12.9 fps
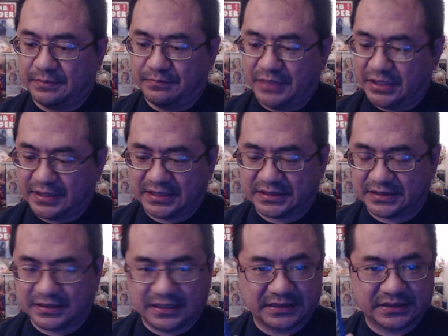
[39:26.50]

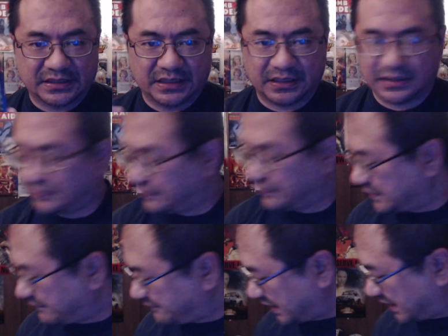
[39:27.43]
Barrett as
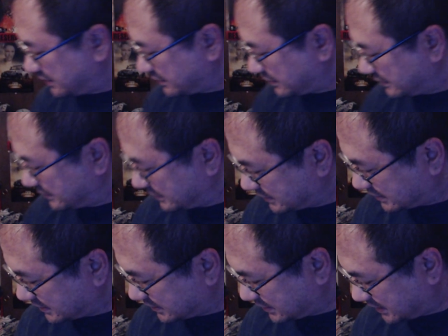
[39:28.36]
the fighter.
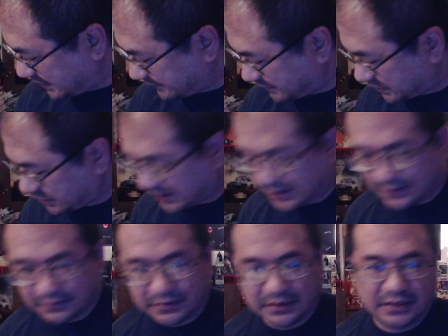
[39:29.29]
You have to check it
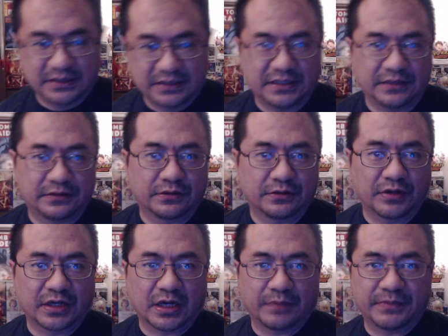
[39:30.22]
out. They're
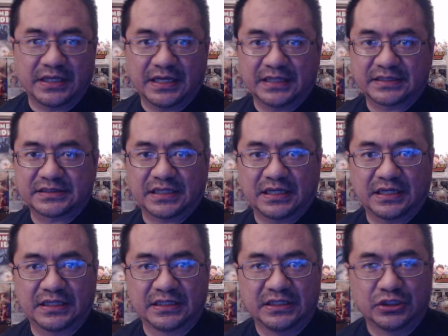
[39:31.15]
going up against
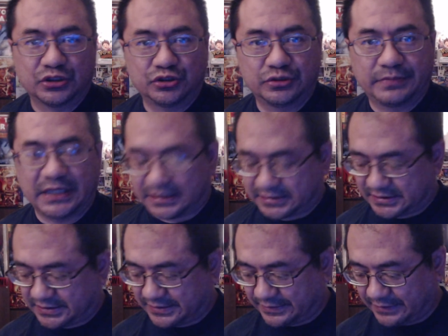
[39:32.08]

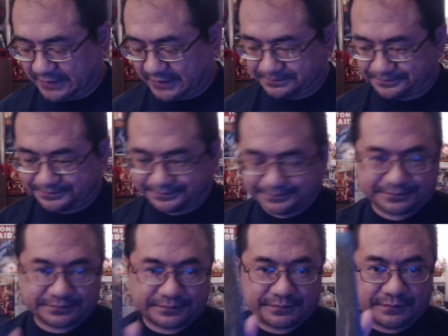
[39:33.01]
Jubilex, right?
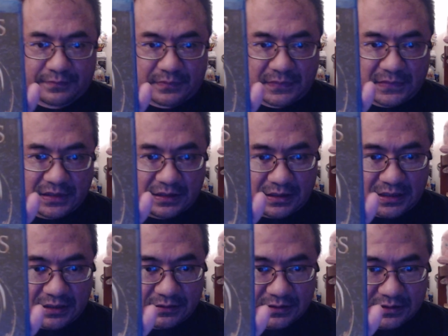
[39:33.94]

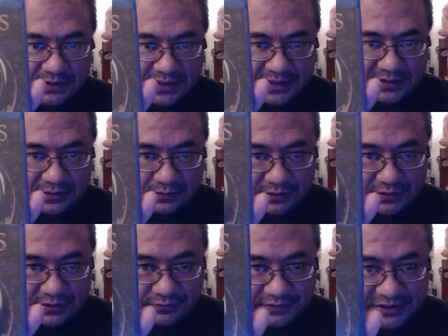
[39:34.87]
Okay, the
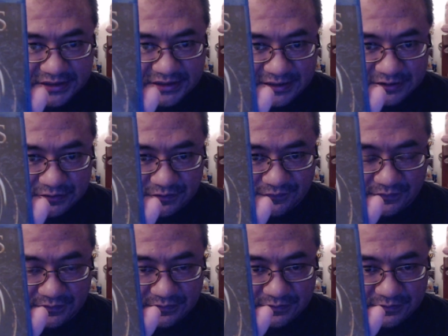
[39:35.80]
Lord of the Rings theatrical